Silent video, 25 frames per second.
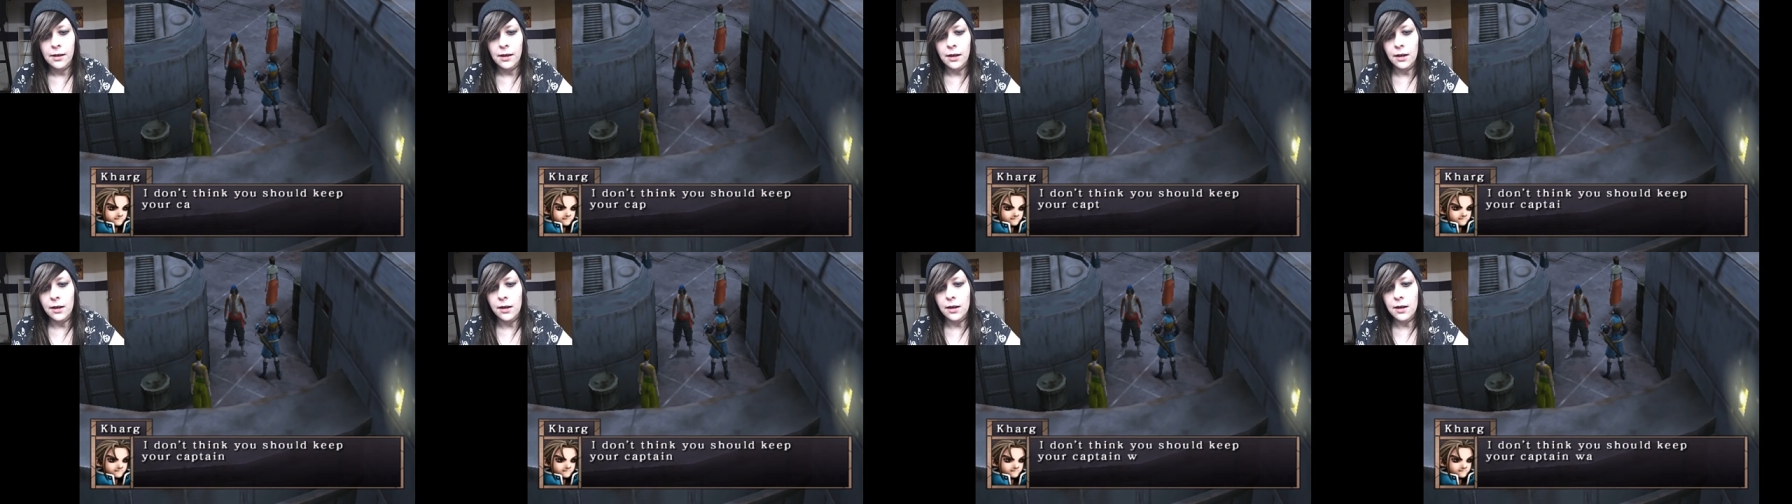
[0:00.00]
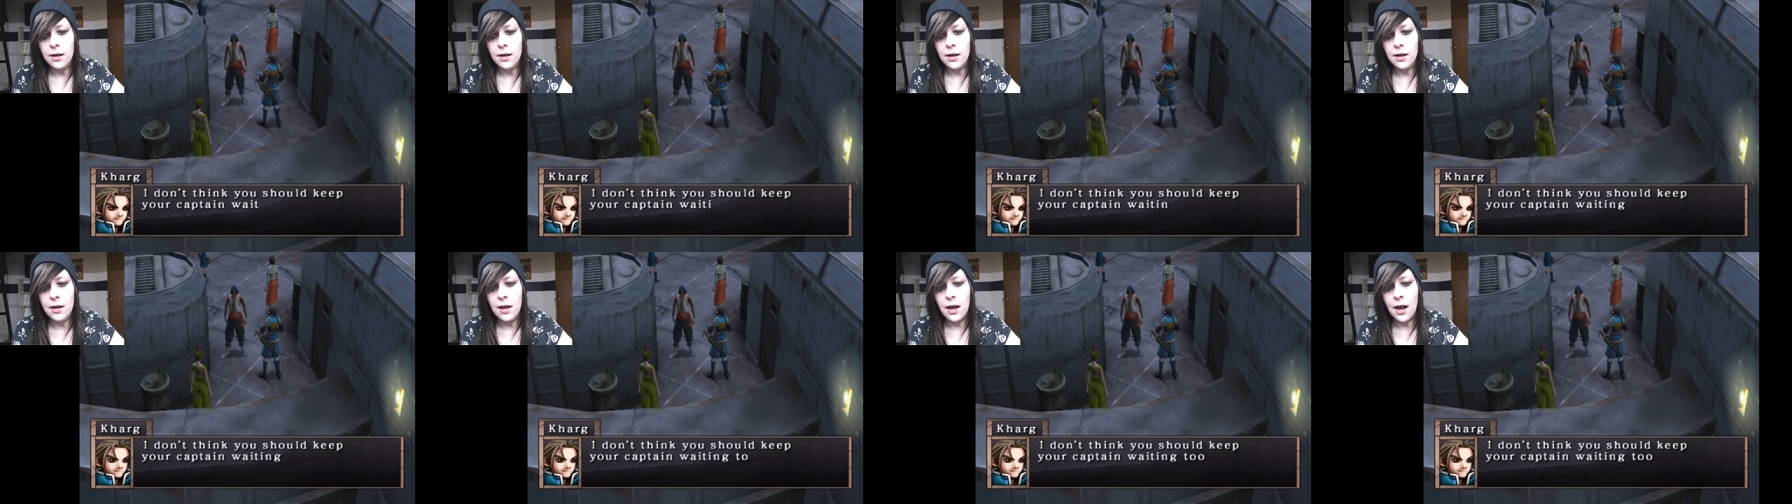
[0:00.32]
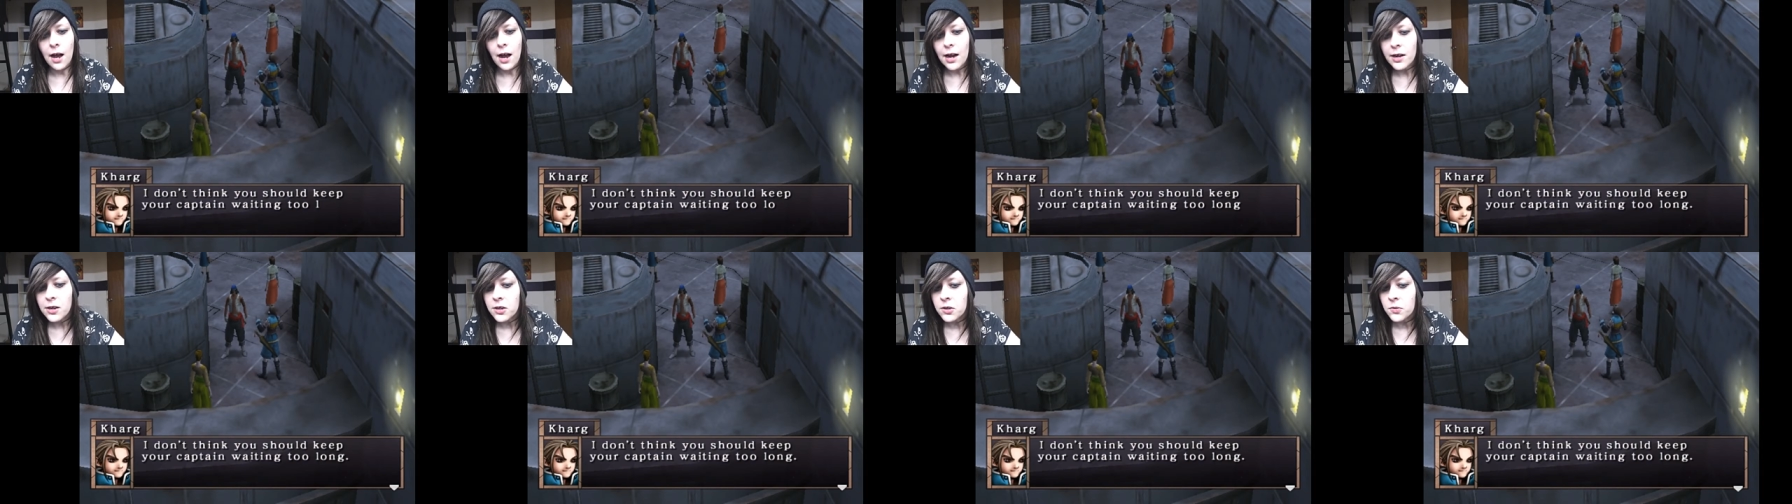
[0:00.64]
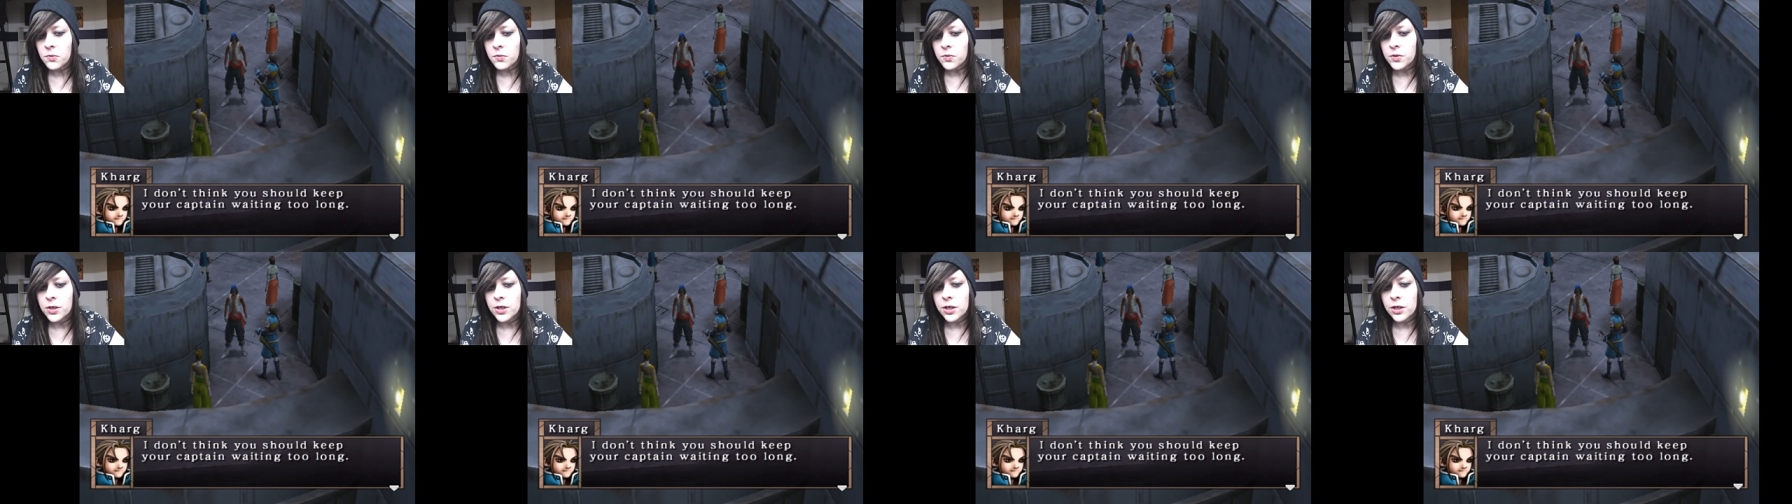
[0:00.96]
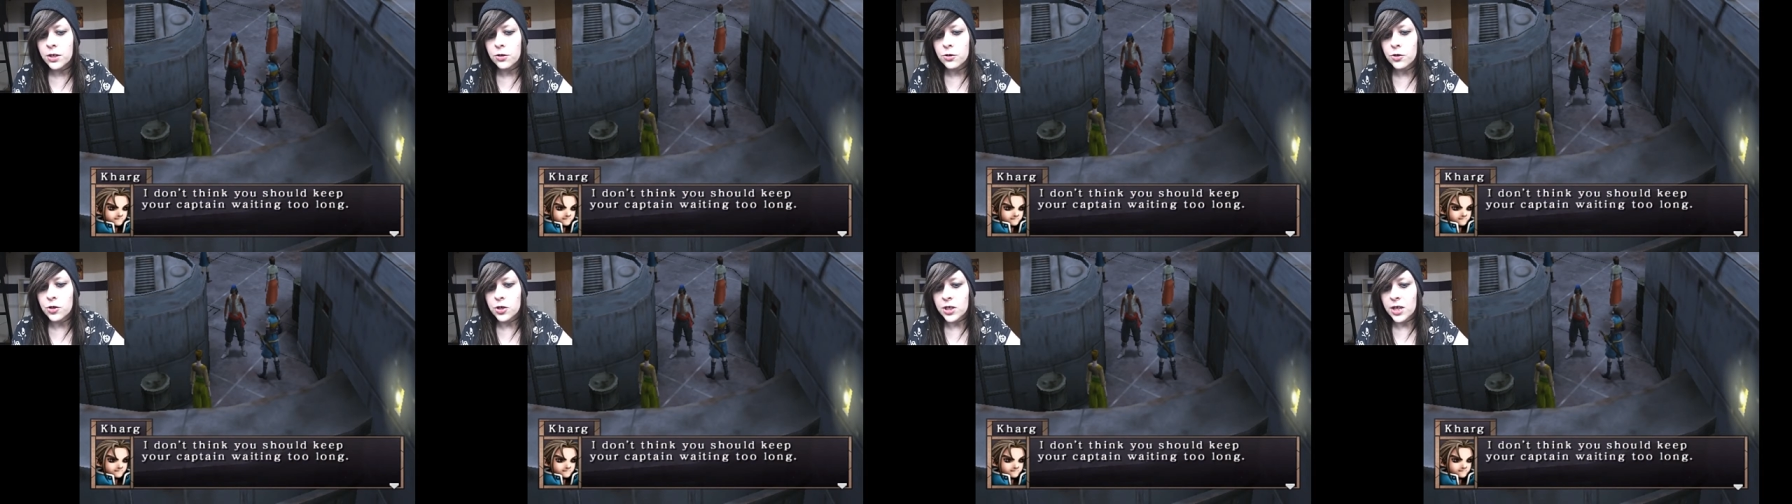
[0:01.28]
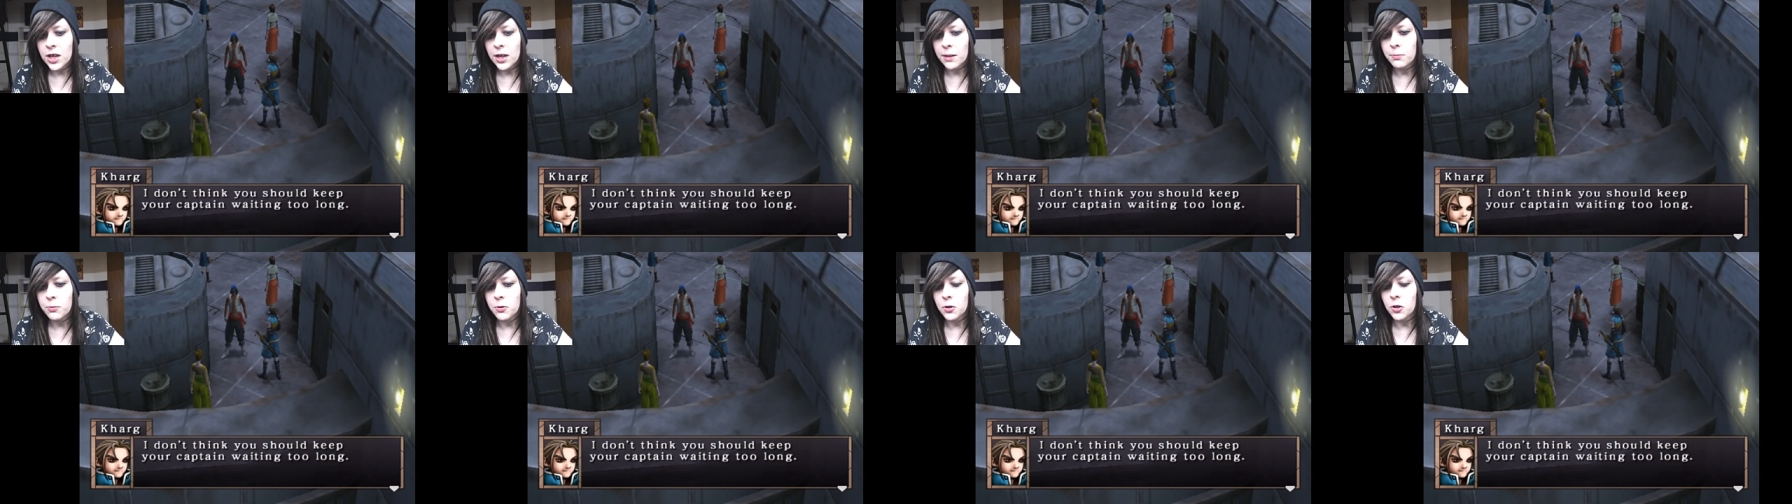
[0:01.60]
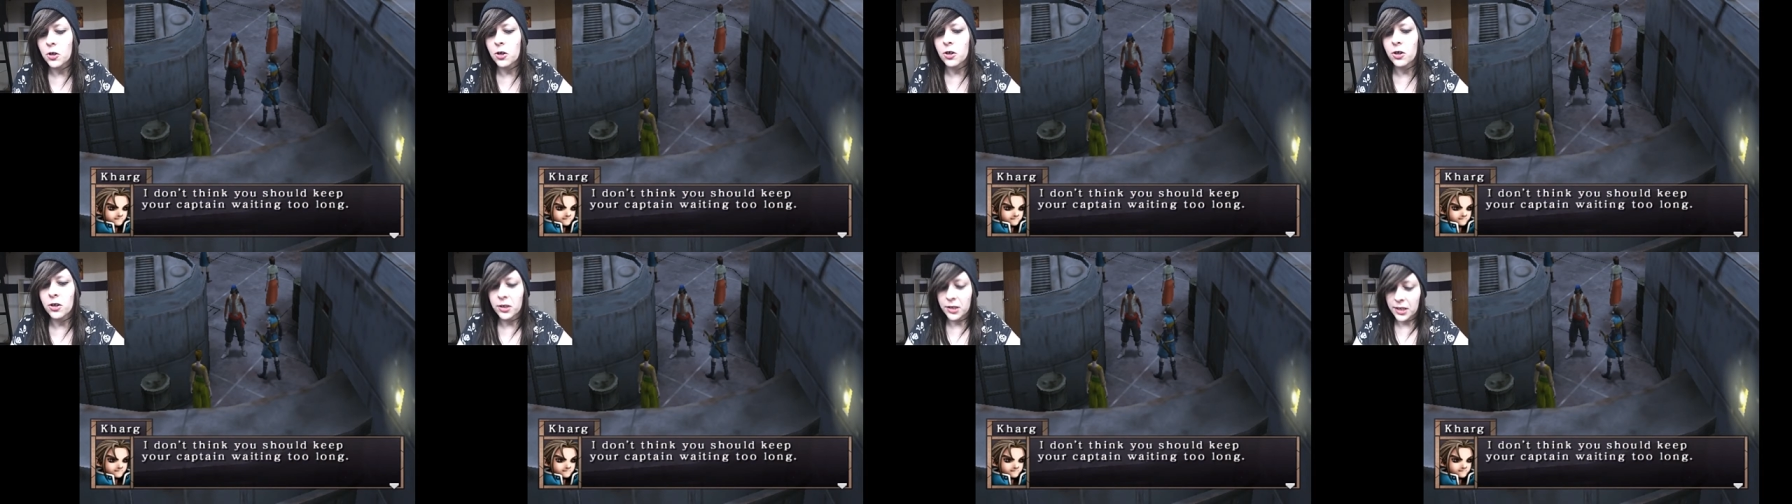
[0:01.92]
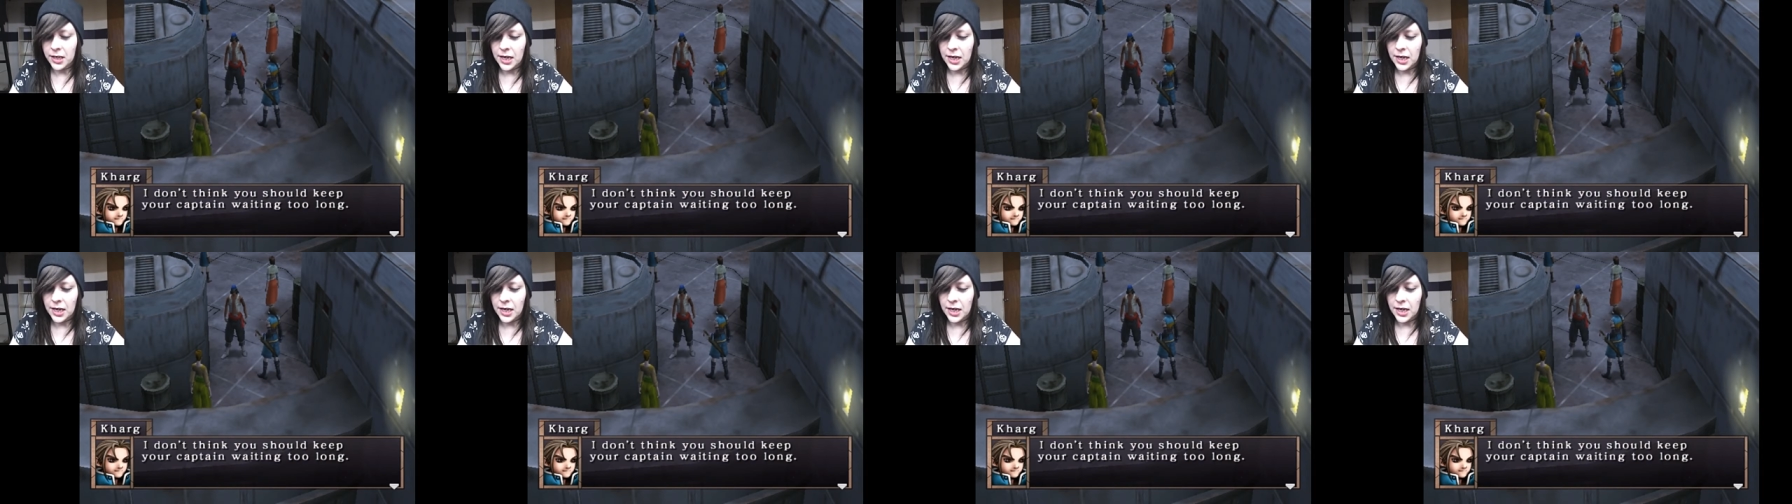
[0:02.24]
I don't think you should keep your